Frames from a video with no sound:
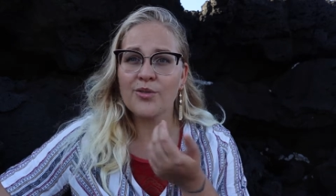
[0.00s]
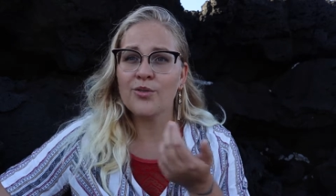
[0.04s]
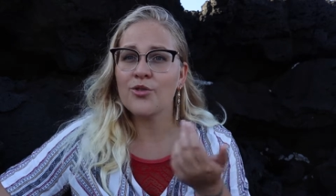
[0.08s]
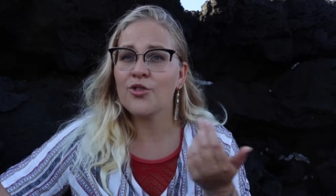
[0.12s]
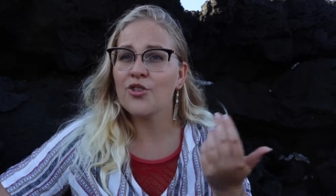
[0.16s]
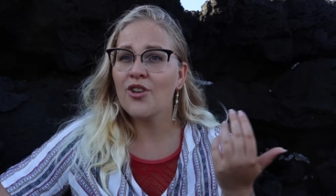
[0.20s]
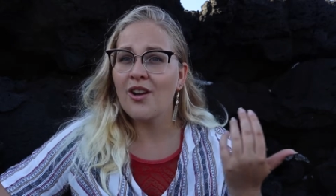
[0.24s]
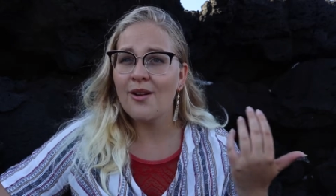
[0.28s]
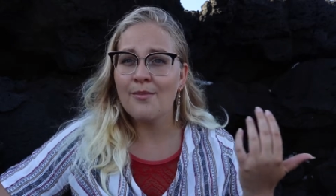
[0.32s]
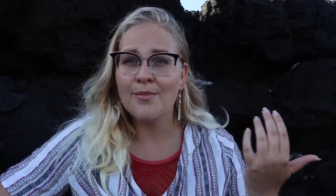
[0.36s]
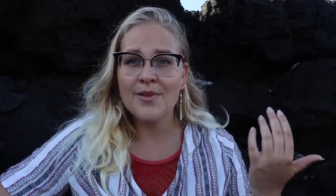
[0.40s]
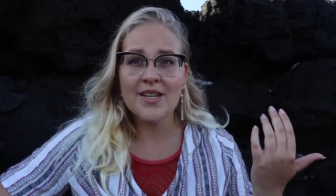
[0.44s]
to
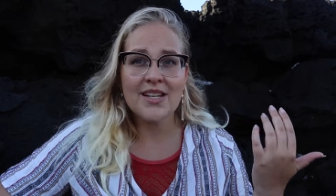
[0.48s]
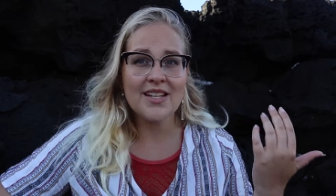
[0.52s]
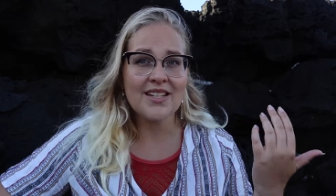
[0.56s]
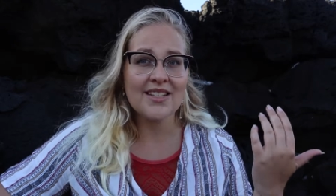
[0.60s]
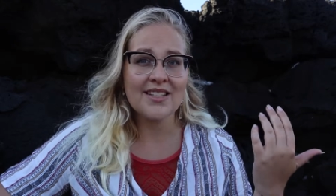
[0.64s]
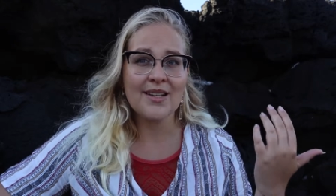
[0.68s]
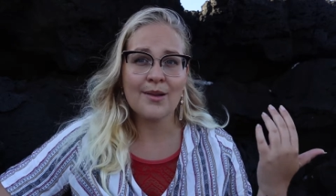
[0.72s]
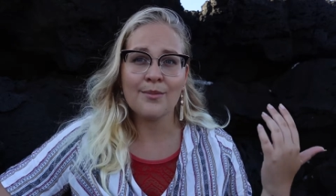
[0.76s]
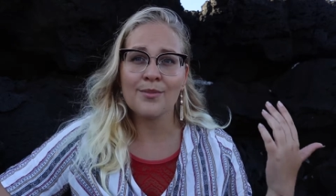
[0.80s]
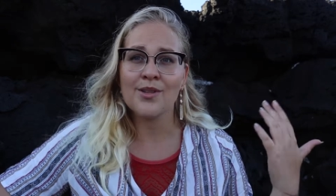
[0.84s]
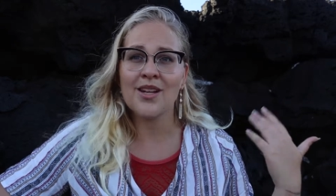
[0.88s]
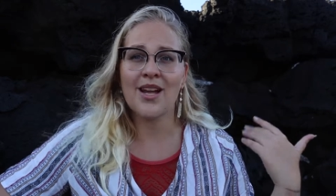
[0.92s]
Germany
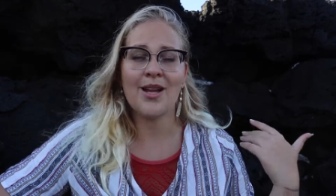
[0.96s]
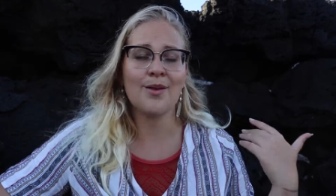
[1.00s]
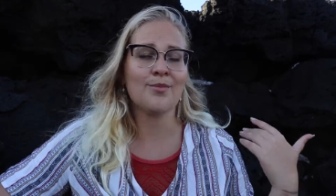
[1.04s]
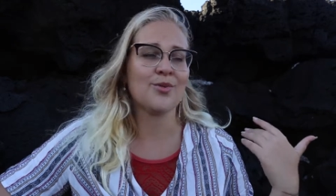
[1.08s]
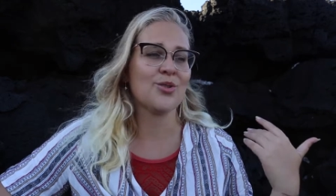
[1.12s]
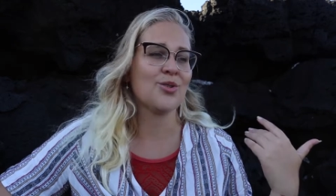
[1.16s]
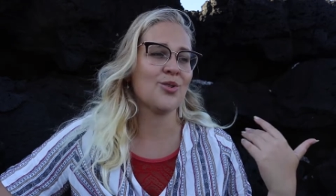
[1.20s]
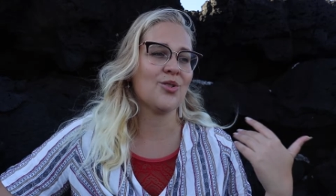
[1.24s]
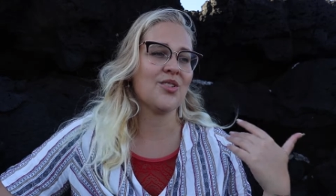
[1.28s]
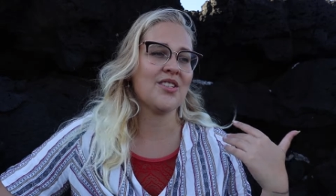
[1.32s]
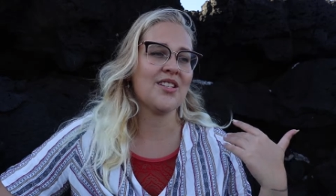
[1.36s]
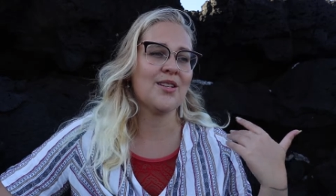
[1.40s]

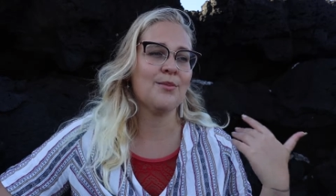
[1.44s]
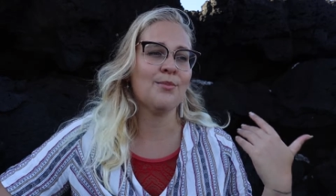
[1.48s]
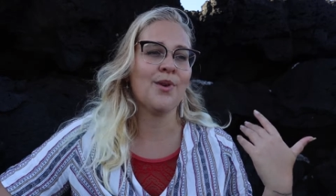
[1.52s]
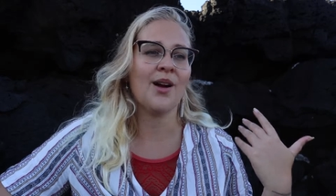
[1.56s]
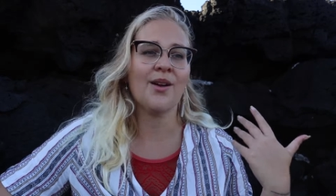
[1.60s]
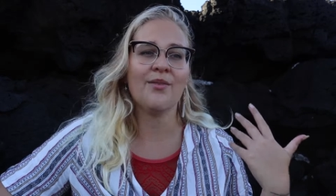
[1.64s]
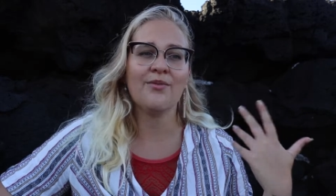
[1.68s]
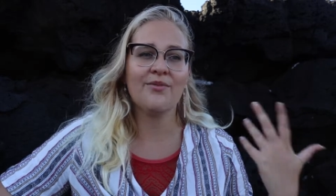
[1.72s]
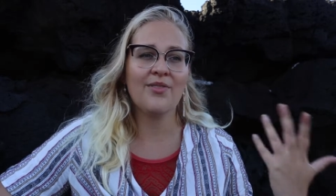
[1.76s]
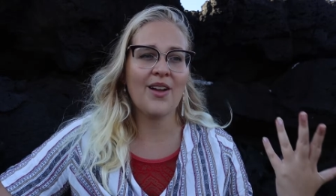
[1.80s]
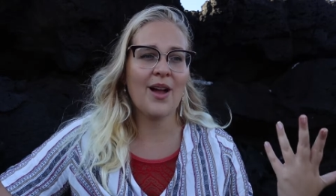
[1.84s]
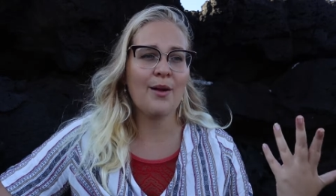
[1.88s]
sometimes to see
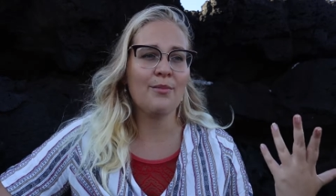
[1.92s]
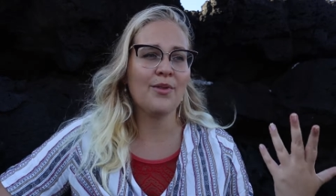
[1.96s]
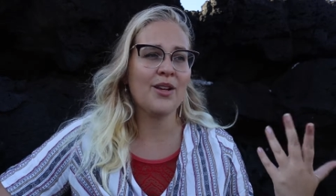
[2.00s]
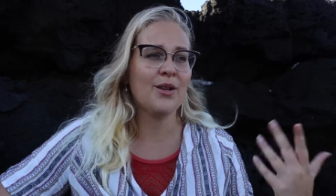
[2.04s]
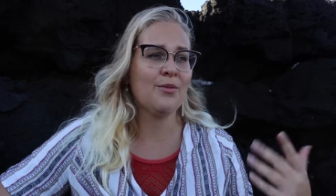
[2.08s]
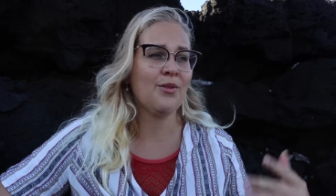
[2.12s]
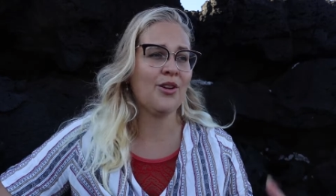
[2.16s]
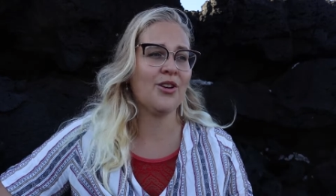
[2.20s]
my family,